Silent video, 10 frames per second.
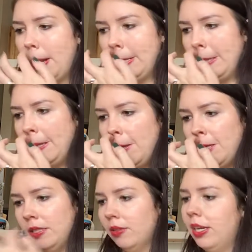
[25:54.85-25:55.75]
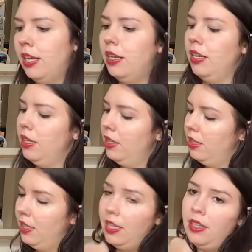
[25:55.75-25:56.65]
So this one
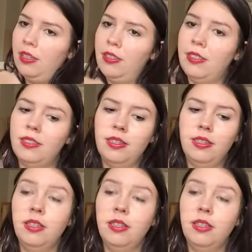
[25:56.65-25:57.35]
is